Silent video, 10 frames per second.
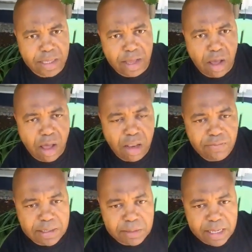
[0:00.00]
all of
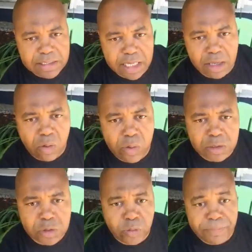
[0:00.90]
that things that go
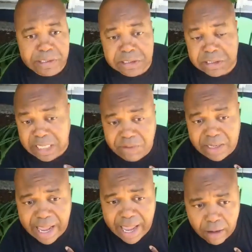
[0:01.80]
into a business,
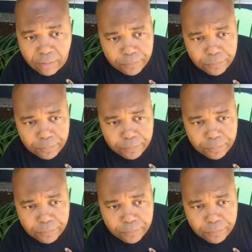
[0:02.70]
even now.